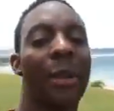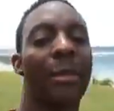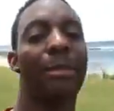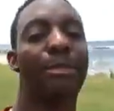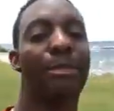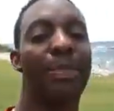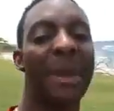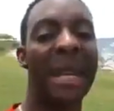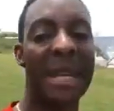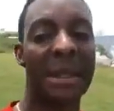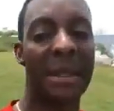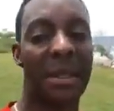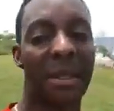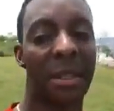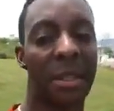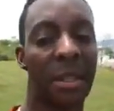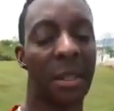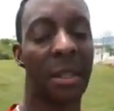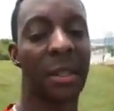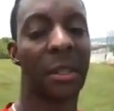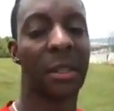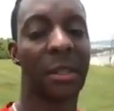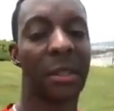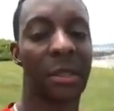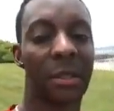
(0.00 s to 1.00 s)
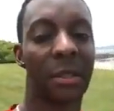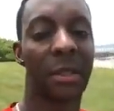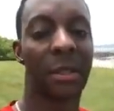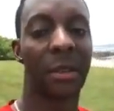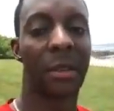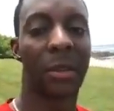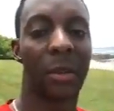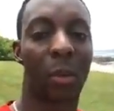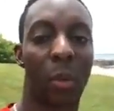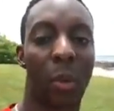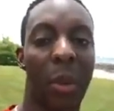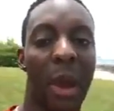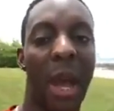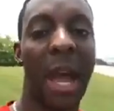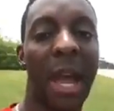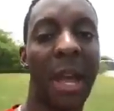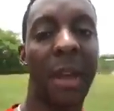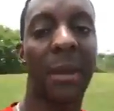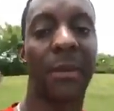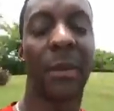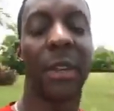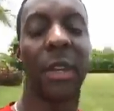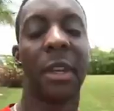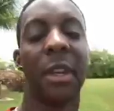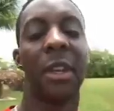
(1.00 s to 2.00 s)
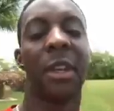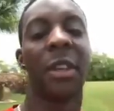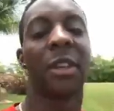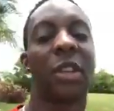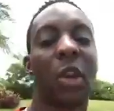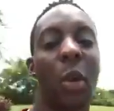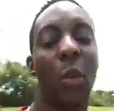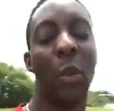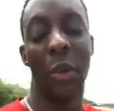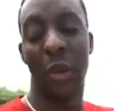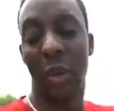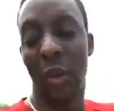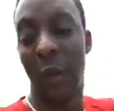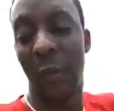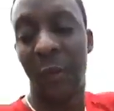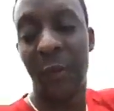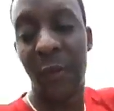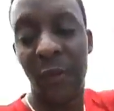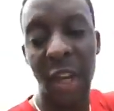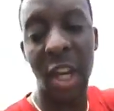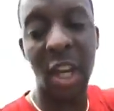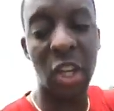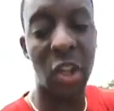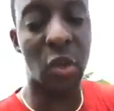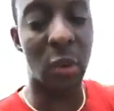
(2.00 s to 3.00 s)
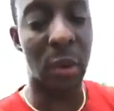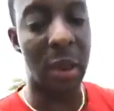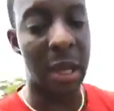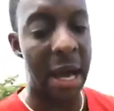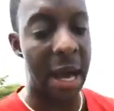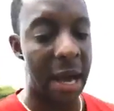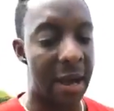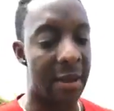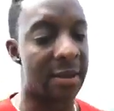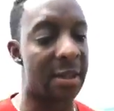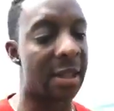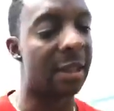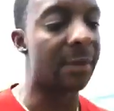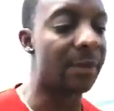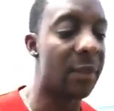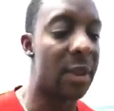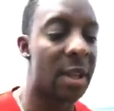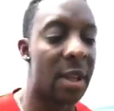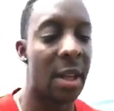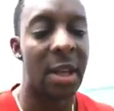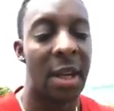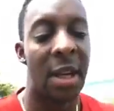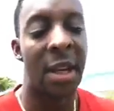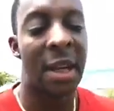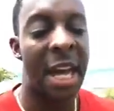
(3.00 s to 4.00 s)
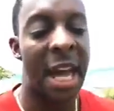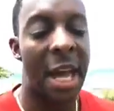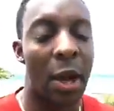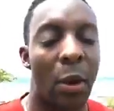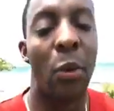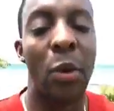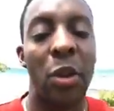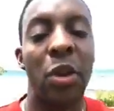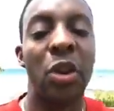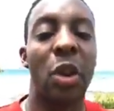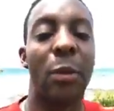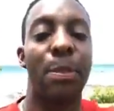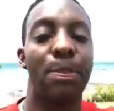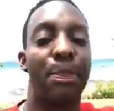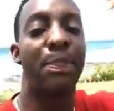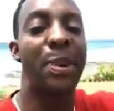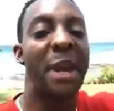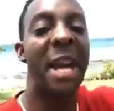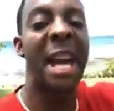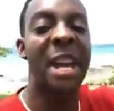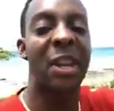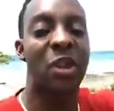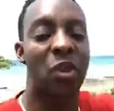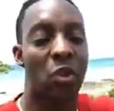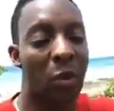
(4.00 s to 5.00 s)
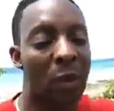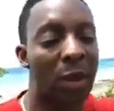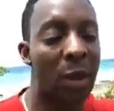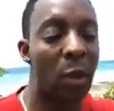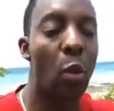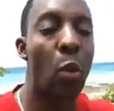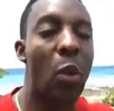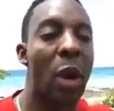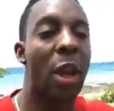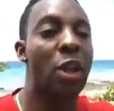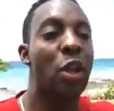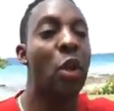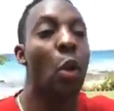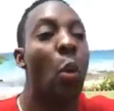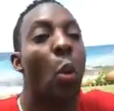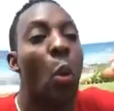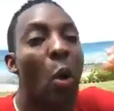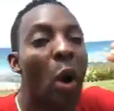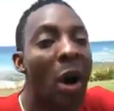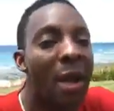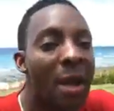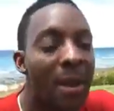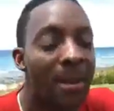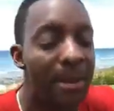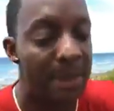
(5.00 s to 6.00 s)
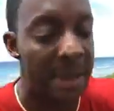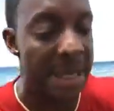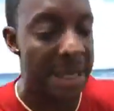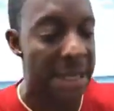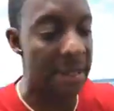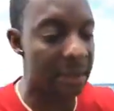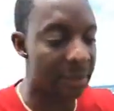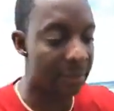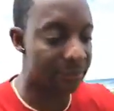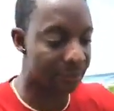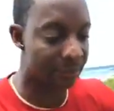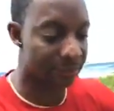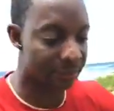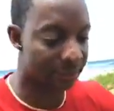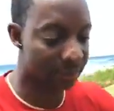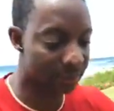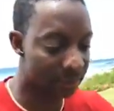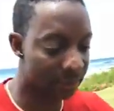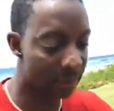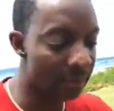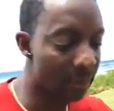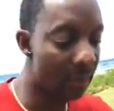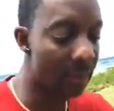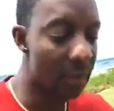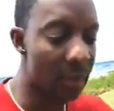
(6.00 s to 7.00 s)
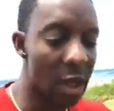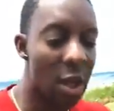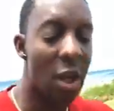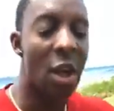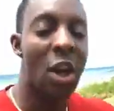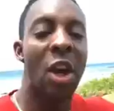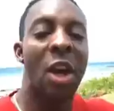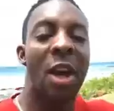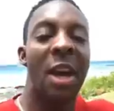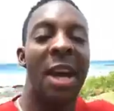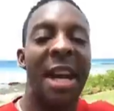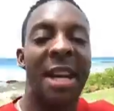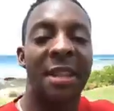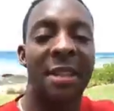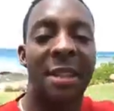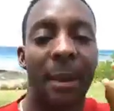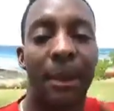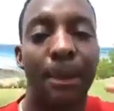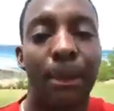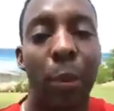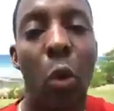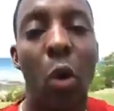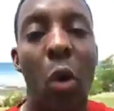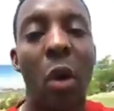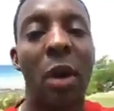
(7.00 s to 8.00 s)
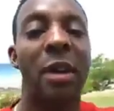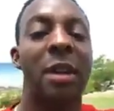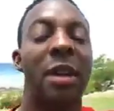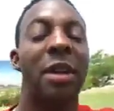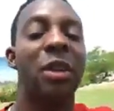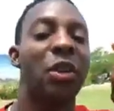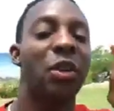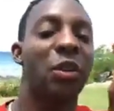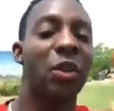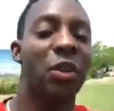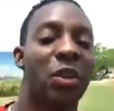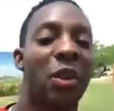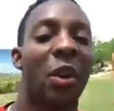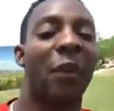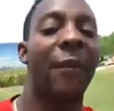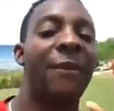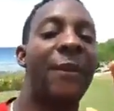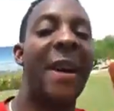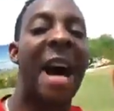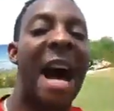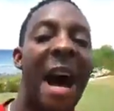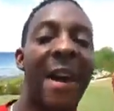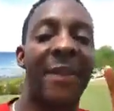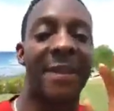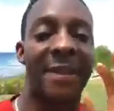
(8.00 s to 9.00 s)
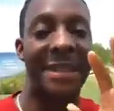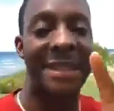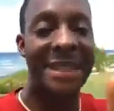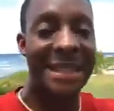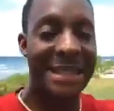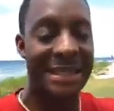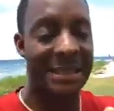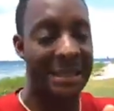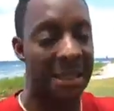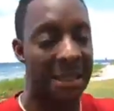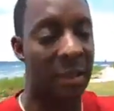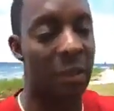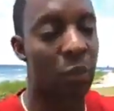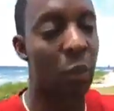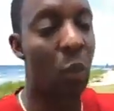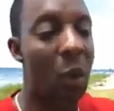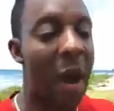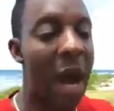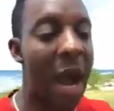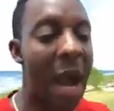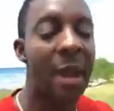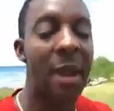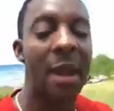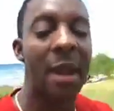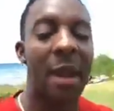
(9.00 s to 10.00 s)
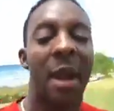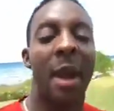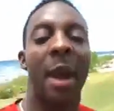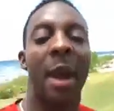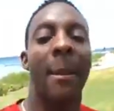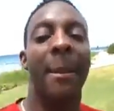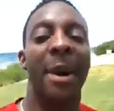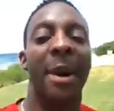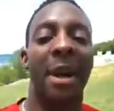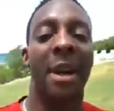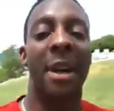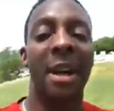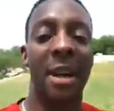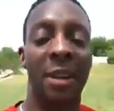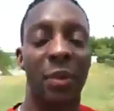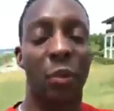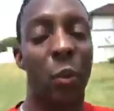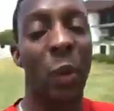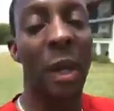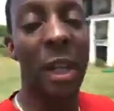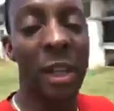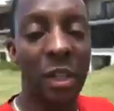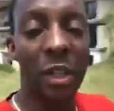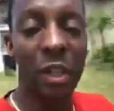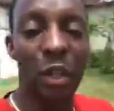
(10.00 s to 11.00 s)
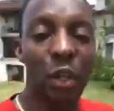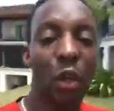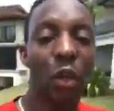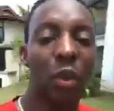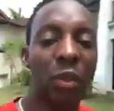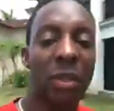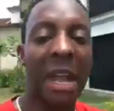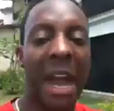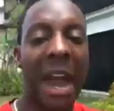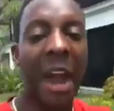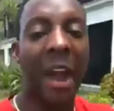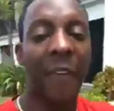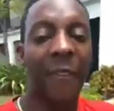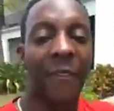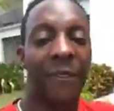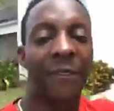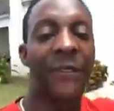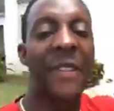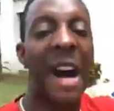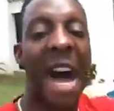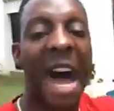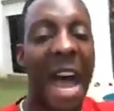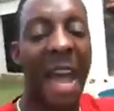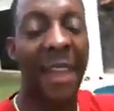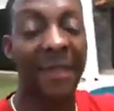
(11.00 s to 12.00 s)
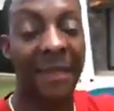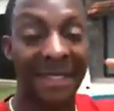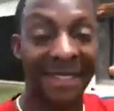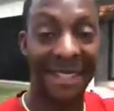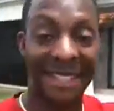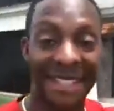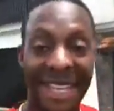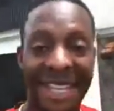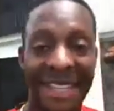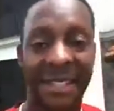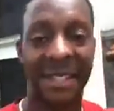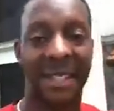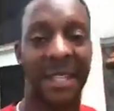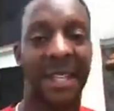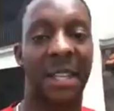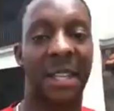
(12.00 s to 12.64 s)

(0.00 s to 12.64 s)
the beach, right? So when you're visualizing and when you're picturing where you want to be, it's important to use your 5 senses. Why? Because we use our 5 senses